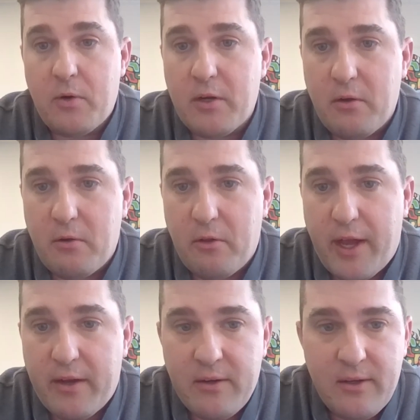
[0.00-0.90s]
critical
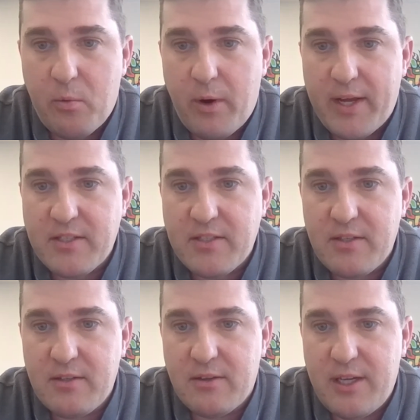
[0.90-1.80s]
that the West
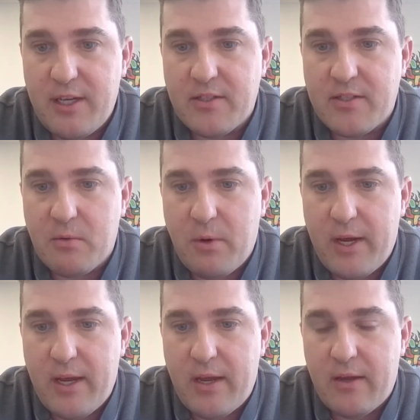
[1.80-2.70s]
leads the
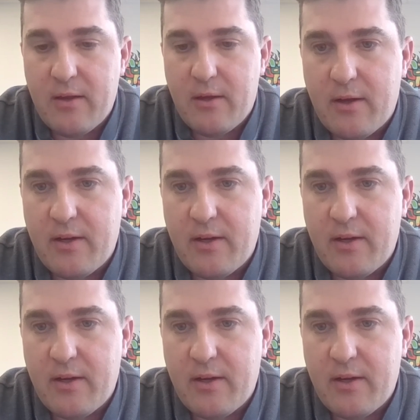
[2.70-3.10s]
way uh,